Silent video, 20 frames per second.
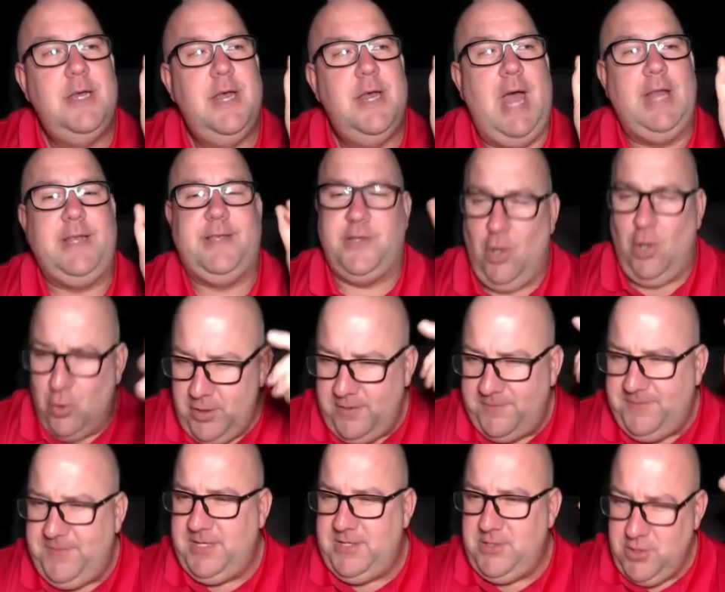I don't know
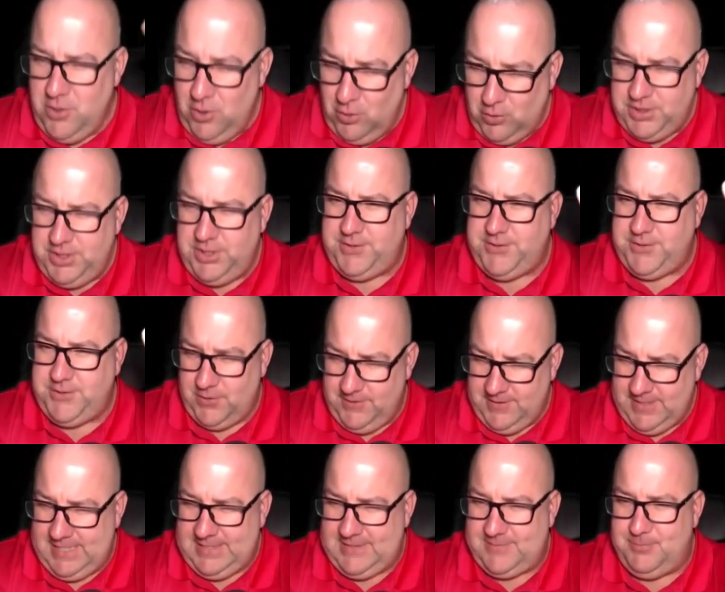if you've known you'd done
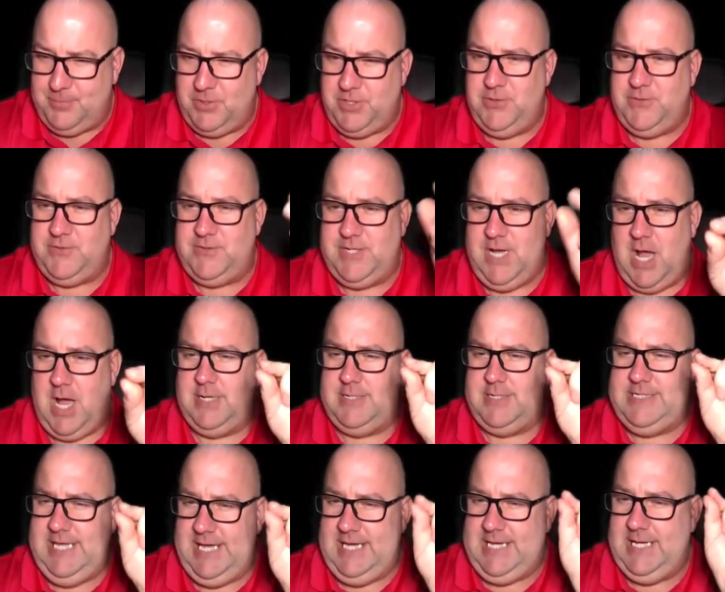this, but you started
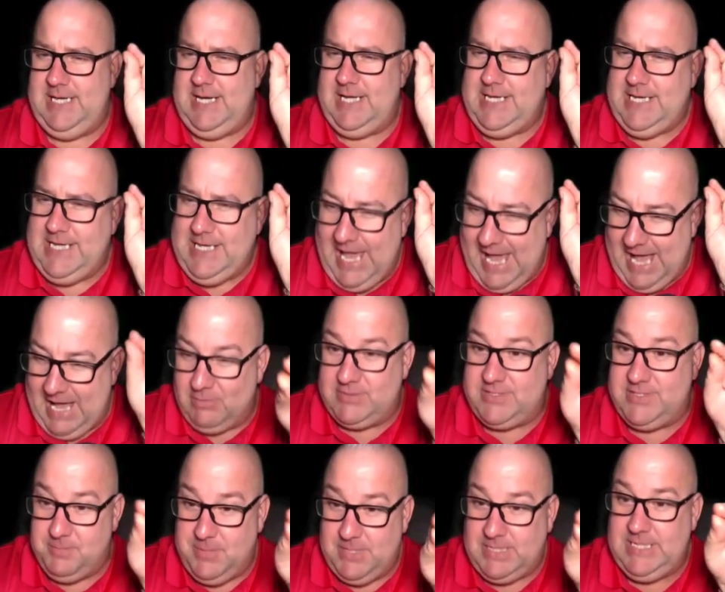taking
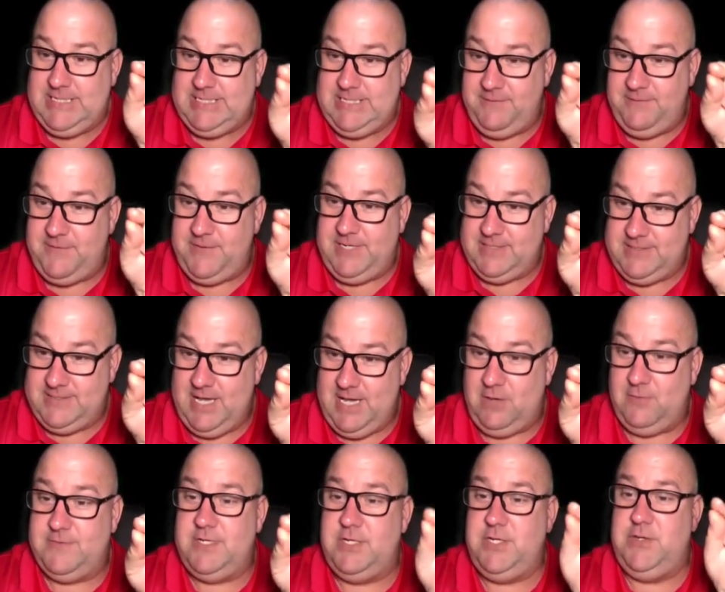accountability for
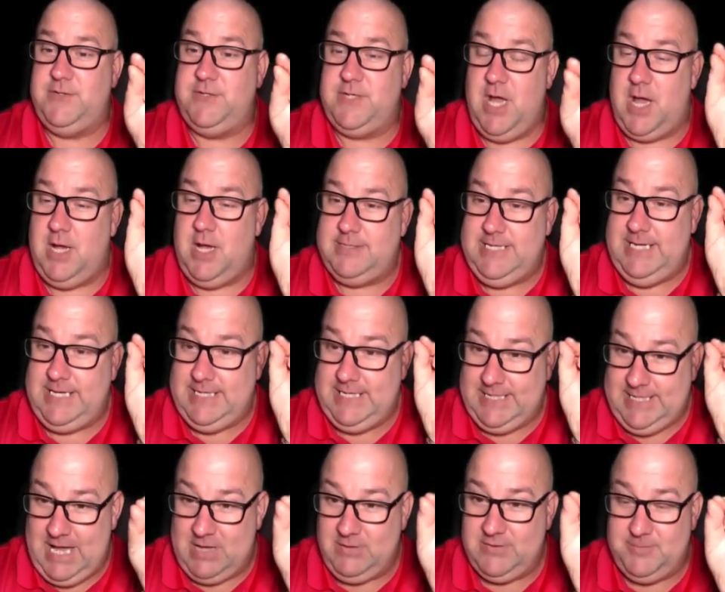yourselves, and you started taking
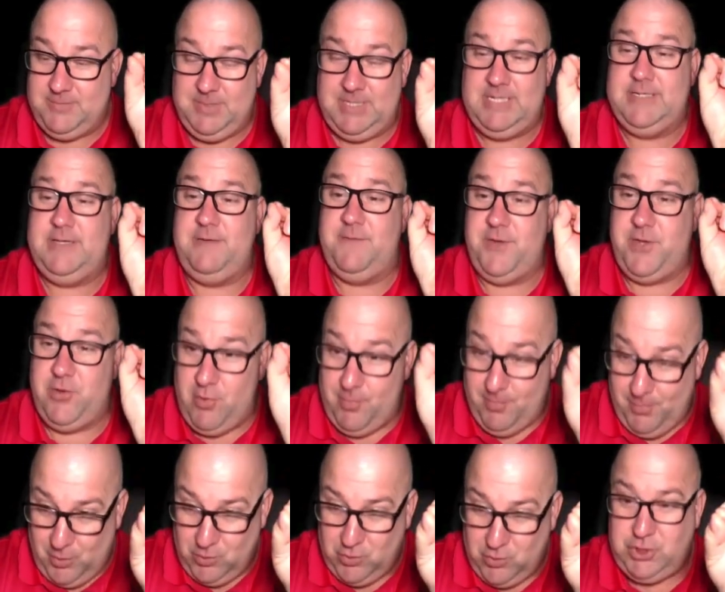accountability for your
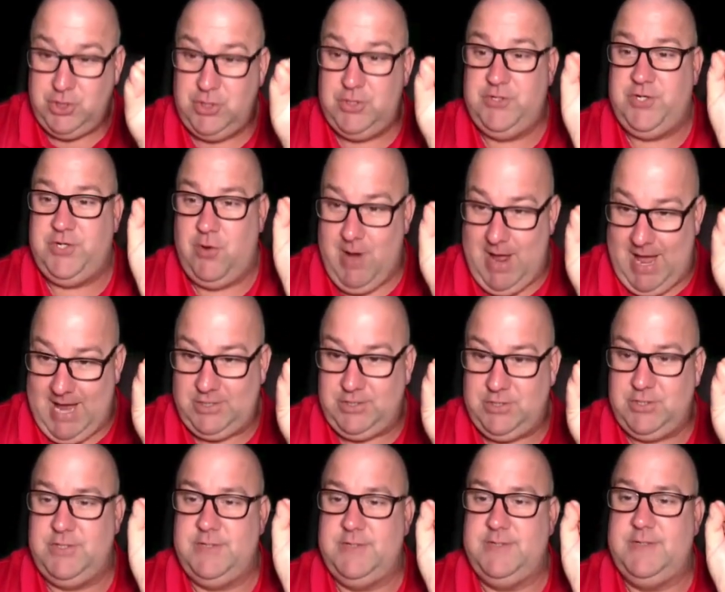emotions, your
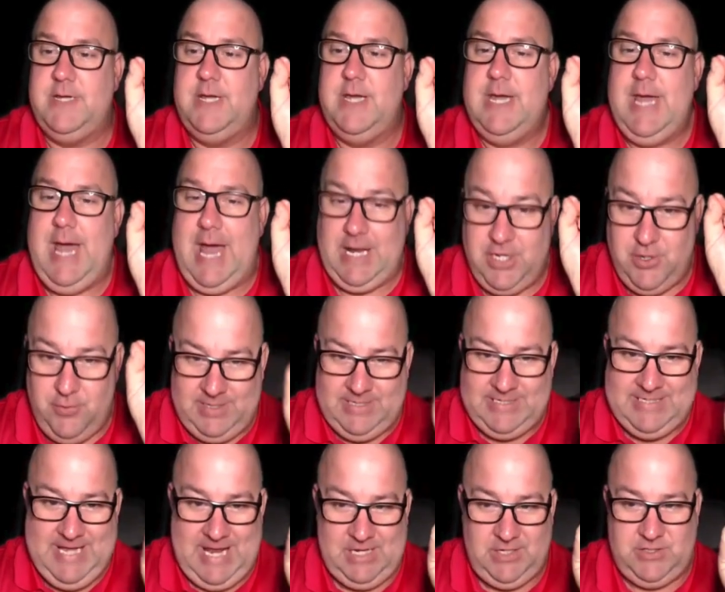actions, and your
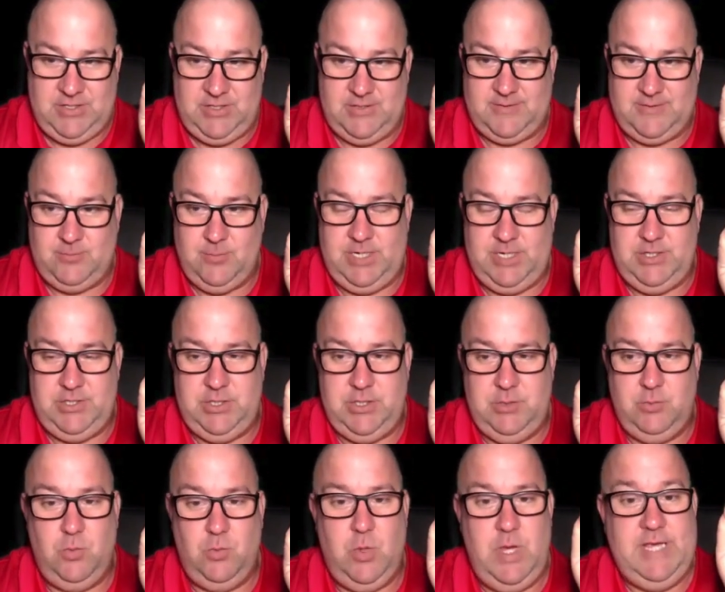intentions,
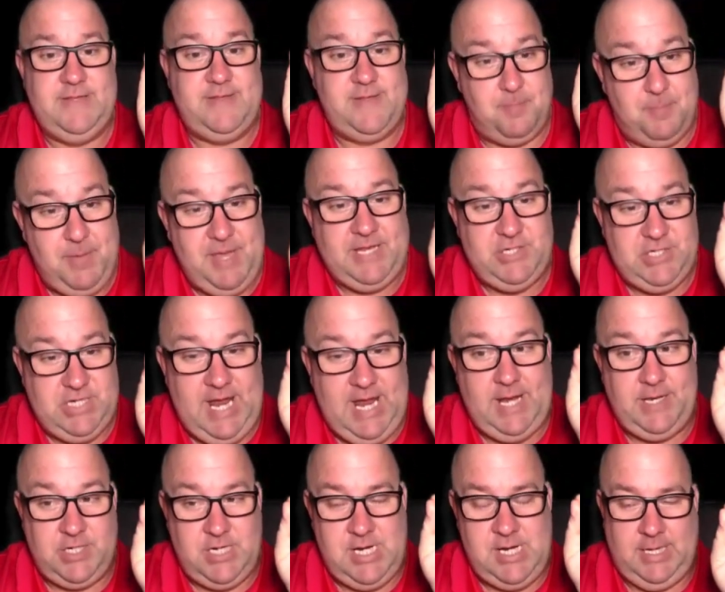which is the big
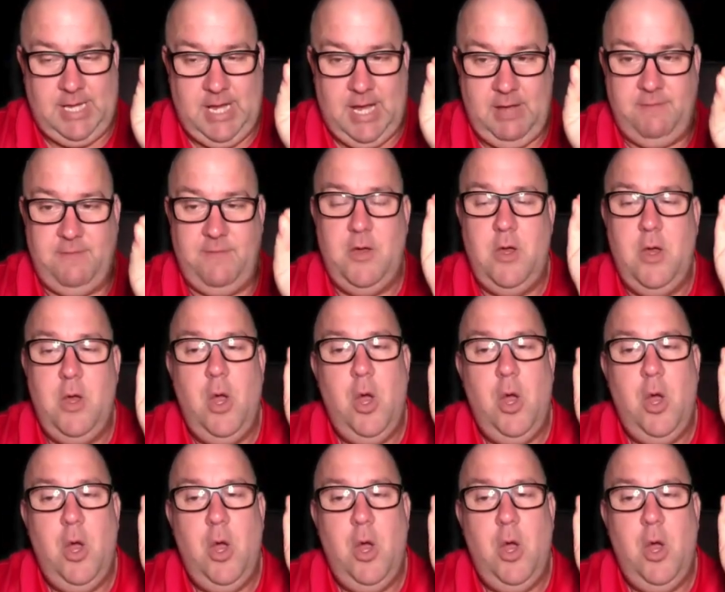change in your life.